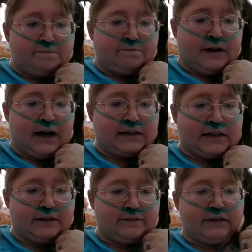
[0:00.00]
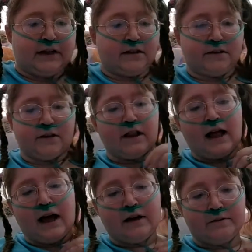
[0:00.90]
Because I have a central
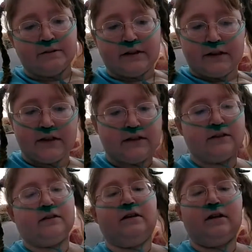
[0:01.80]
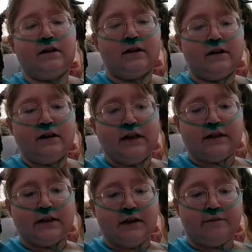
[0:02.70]
line, which is
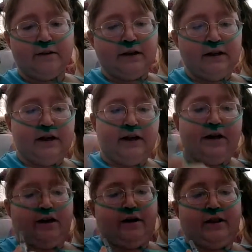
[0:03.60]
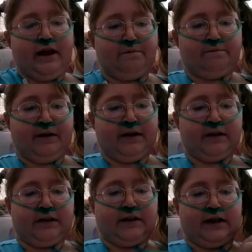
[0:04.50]
this thing right here that
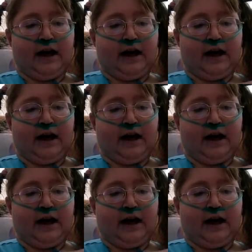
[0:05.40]
branches